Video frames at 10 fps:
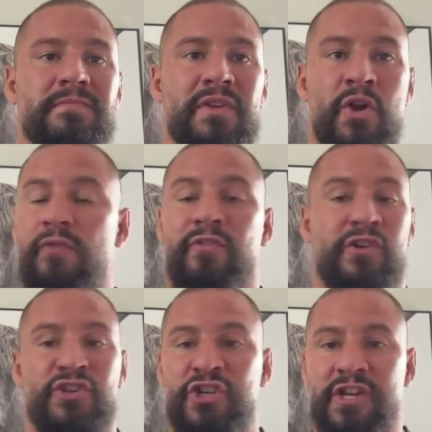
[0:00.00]
an
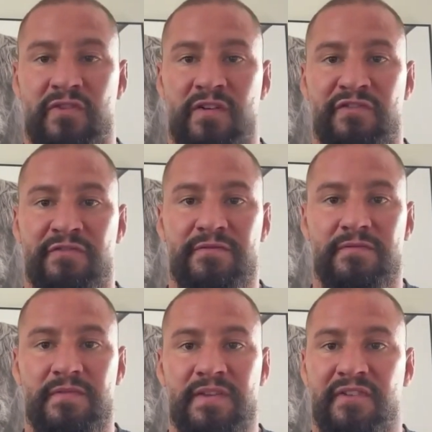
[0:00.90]
overachiever
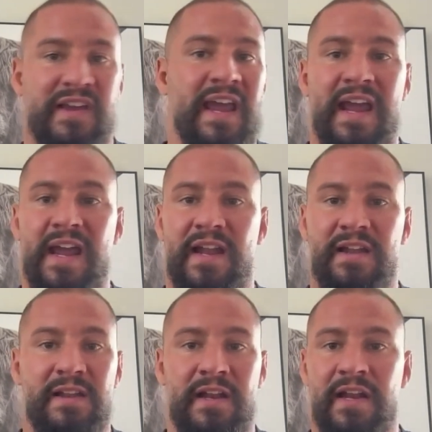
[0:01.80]
if I
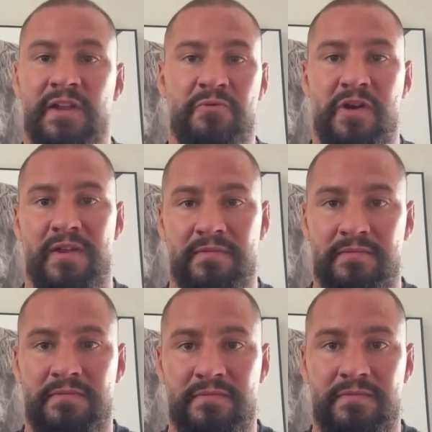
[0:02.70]
can in any way,
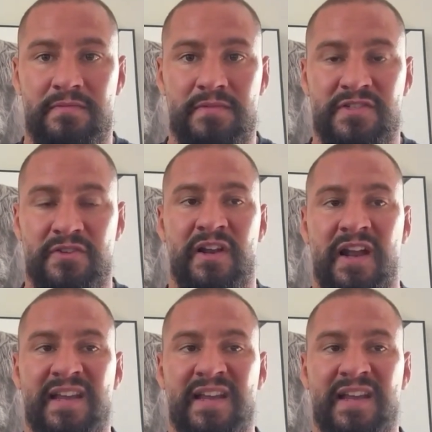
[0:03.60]
so that